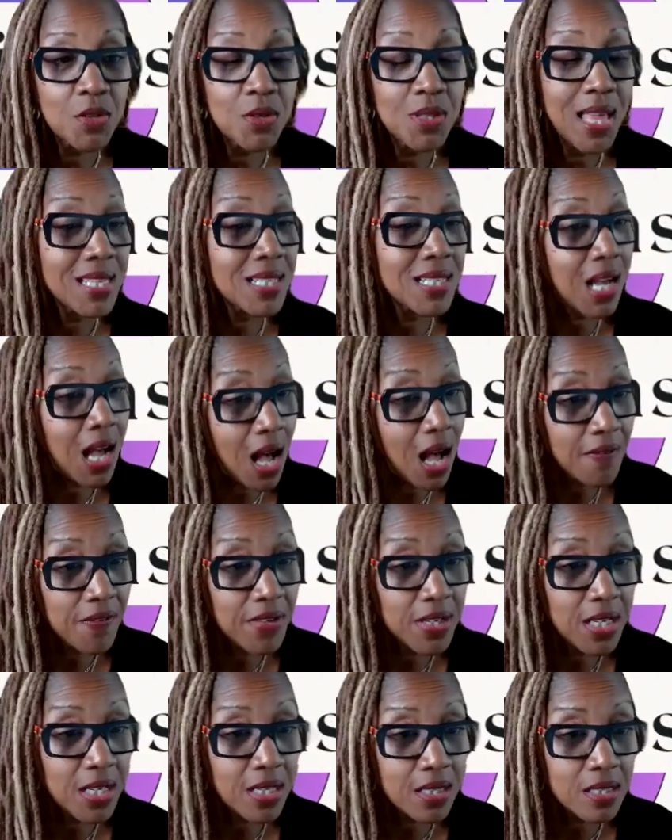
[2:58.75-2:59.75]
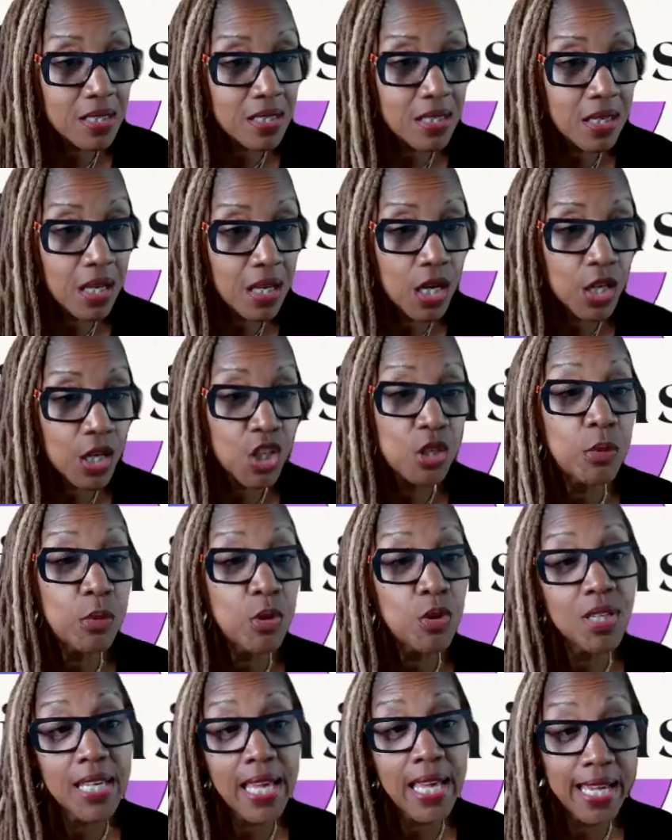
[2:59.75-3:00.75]
So, that's confidence,
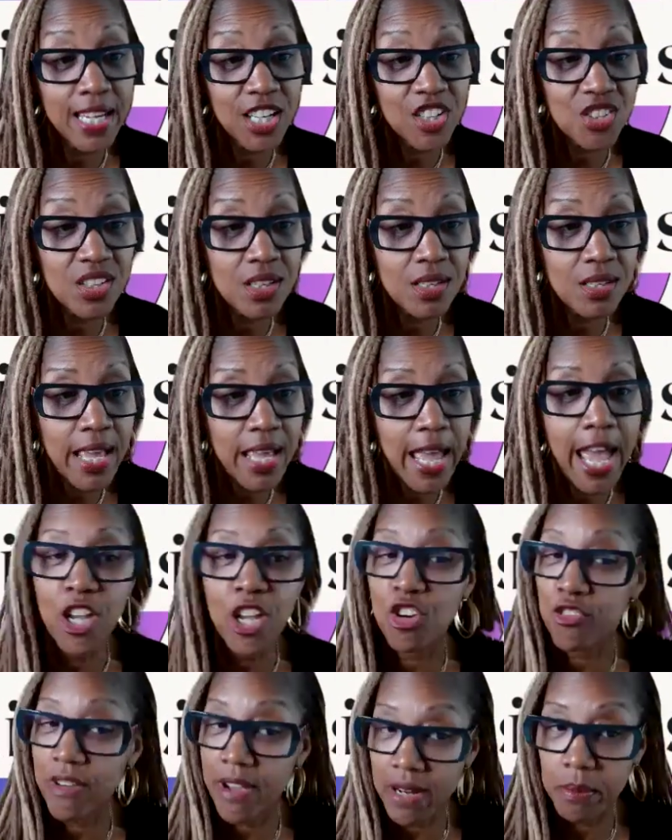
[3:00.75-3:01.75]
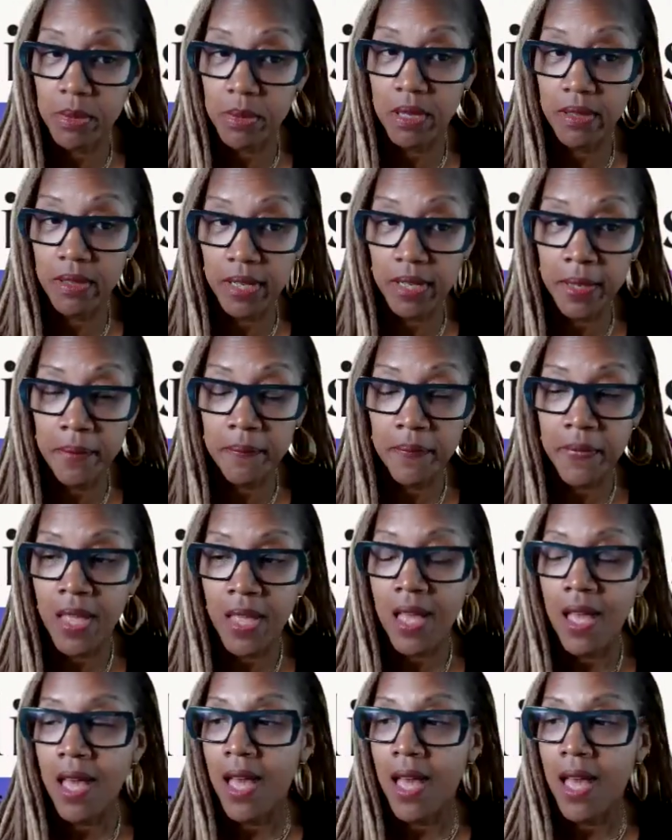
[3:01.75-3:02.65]
communication, and credibility.